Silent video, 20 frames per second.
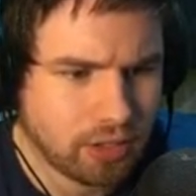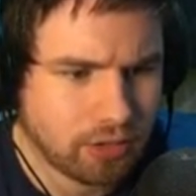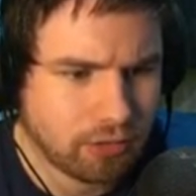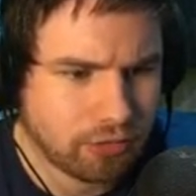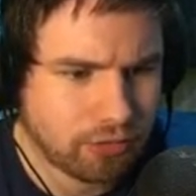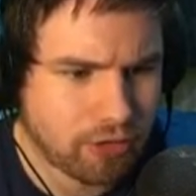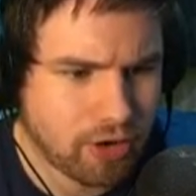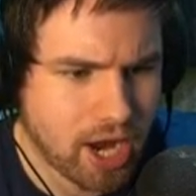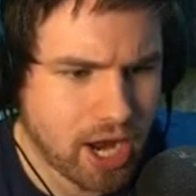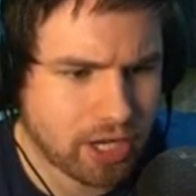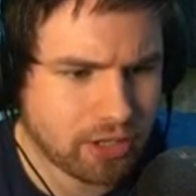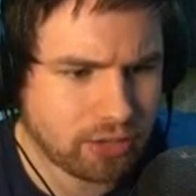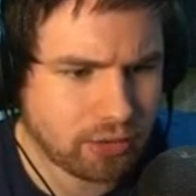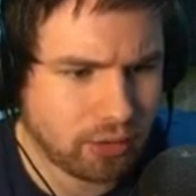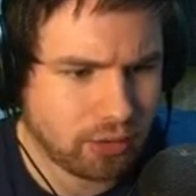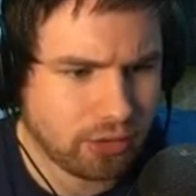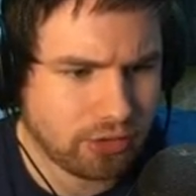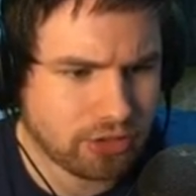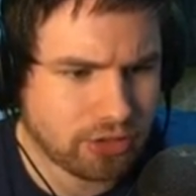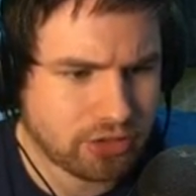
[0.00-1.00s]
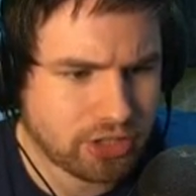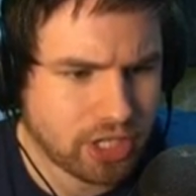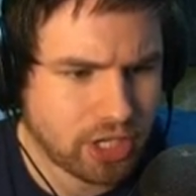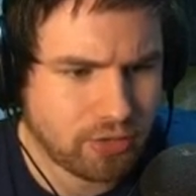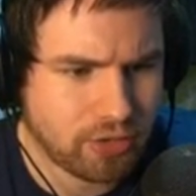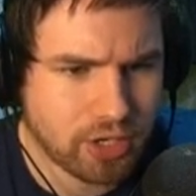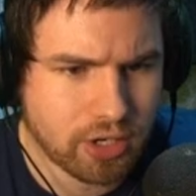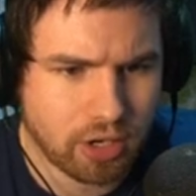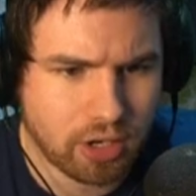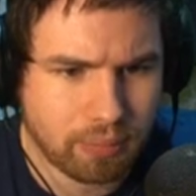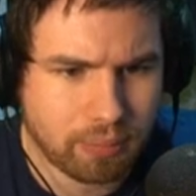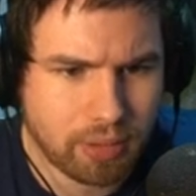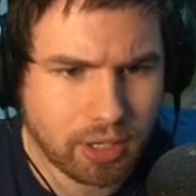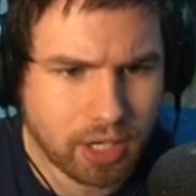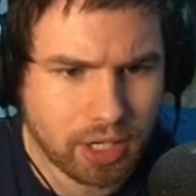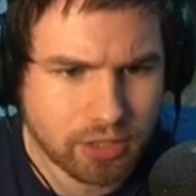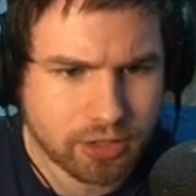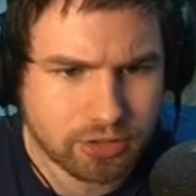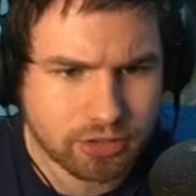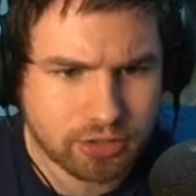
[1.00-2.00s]
Fractals. Let's see if we got
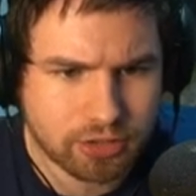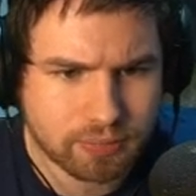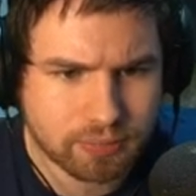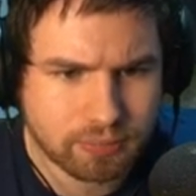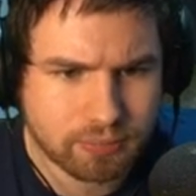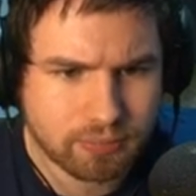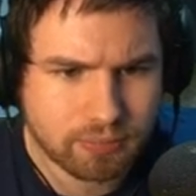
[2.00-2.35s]
pugs.